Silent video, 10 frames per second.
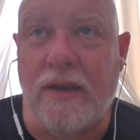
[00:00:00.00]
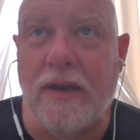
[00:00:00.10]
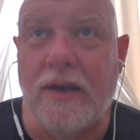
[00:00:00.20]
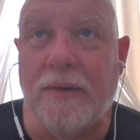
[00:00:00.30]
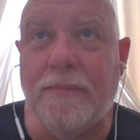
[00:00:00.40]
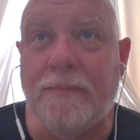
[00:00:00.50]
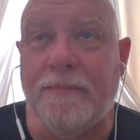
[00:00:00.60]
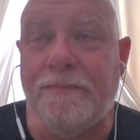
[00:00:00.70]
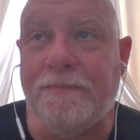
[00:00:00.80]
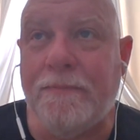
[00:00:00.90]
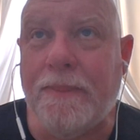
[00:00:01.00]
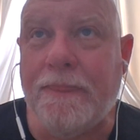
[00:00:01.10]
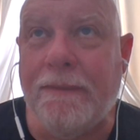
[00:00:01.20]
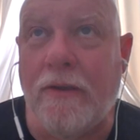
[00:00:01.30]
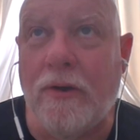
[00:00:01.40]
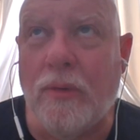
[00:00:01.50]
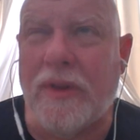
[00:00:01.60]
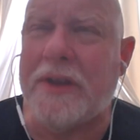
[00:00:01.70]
um, where